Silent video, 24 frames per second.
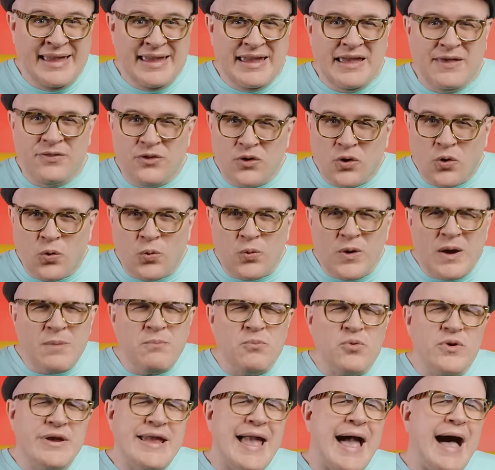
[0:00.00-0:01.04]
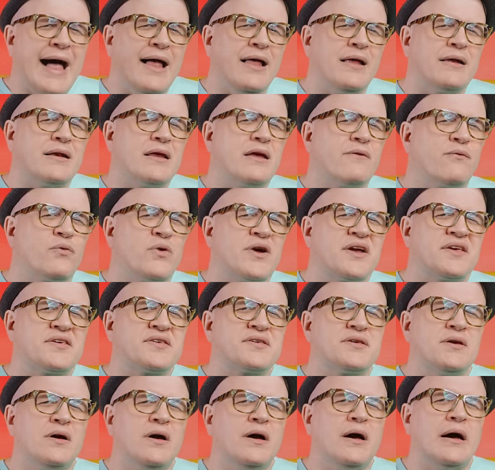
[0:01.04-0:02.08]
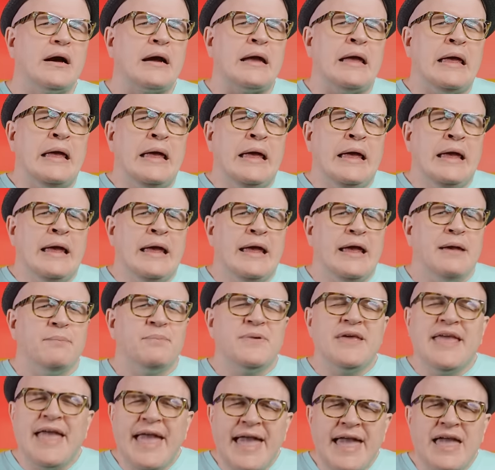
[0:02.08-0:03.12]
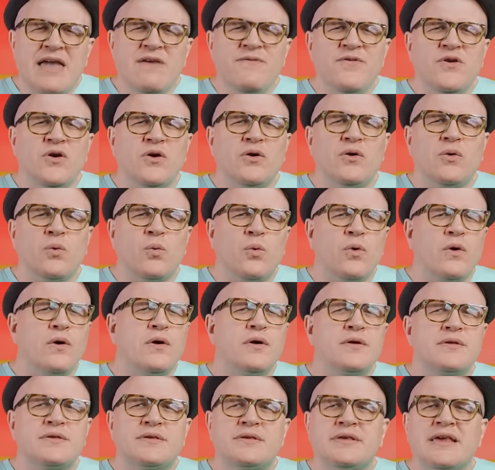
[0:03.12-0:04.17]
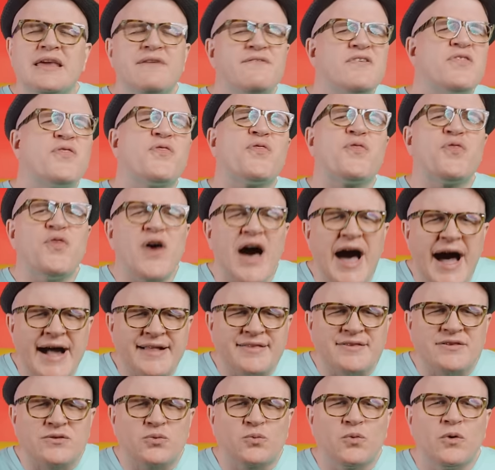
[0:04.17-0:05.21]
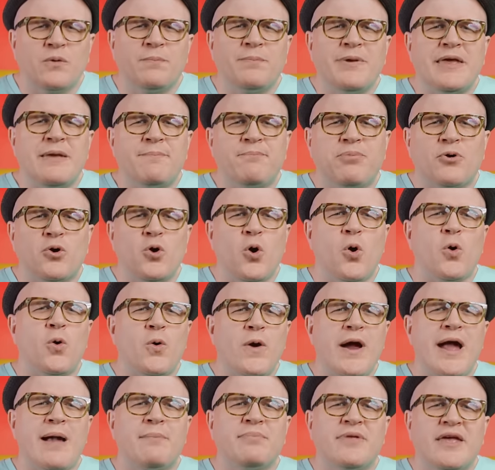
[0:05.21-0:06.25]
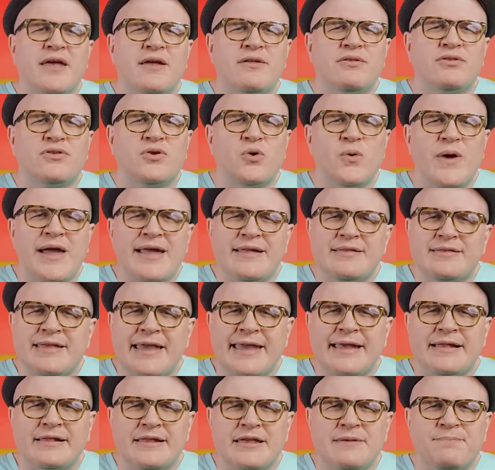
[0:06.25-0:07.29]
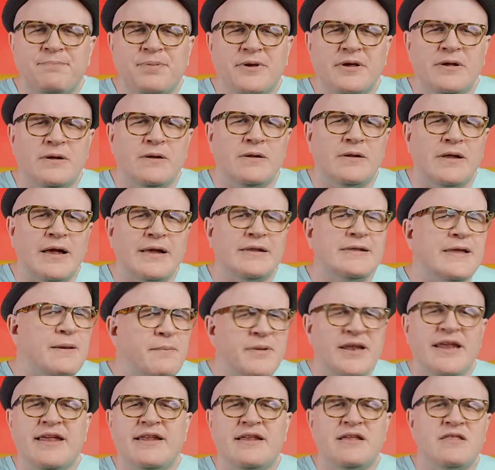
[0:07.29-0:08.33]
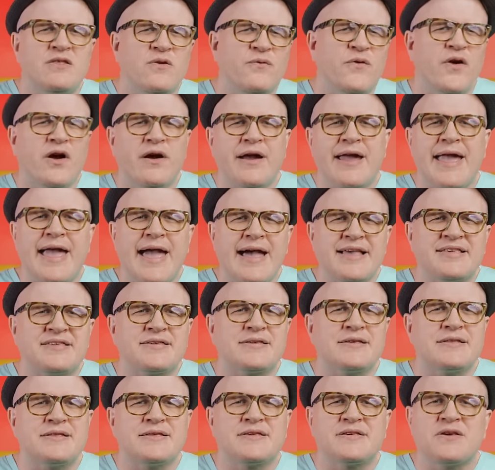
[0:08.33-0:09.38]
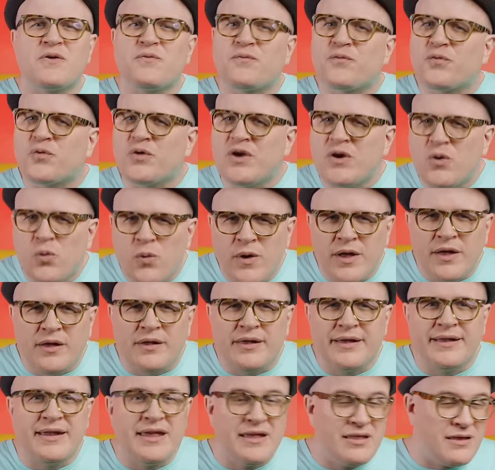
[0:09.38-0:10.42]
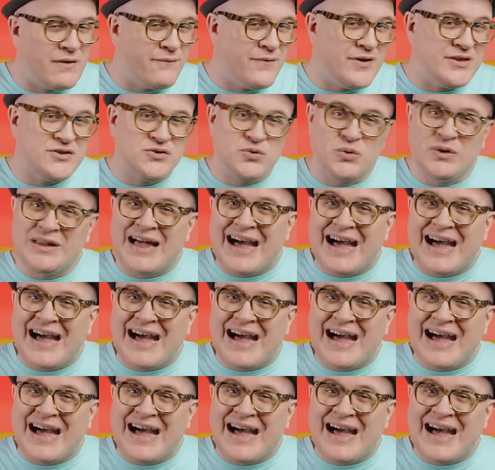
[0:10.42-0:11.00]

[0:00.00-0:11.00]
In the grim reality of Rick's song, behavior, words, even thoughts will be programmed into a daily pill, eliminating the very essence of free will and individual